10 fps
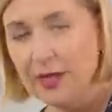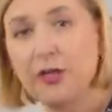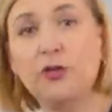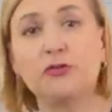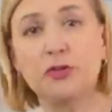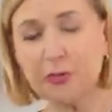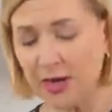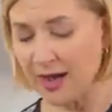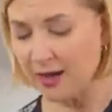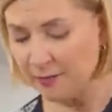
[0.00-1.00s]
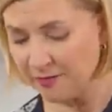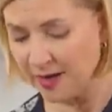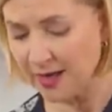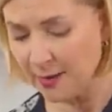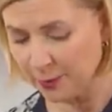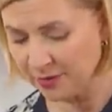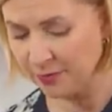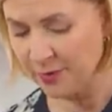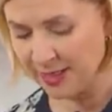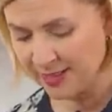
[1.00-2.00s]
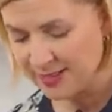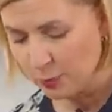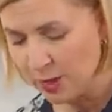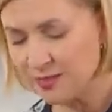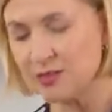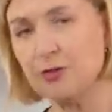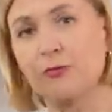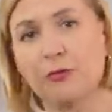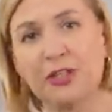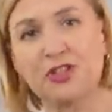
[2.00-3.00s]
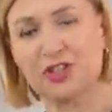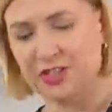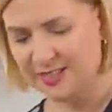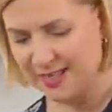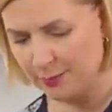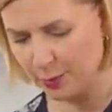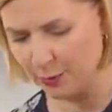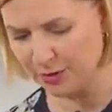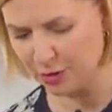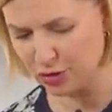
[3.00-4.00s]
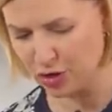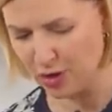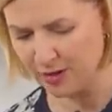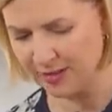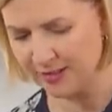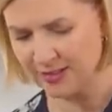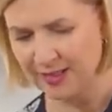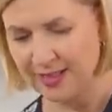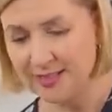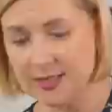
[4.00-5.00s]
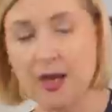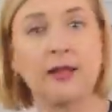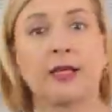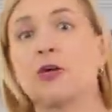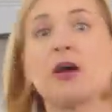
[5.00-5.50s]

You do have a couple of minutes. Once you've reached temper with your chocolate, it's not like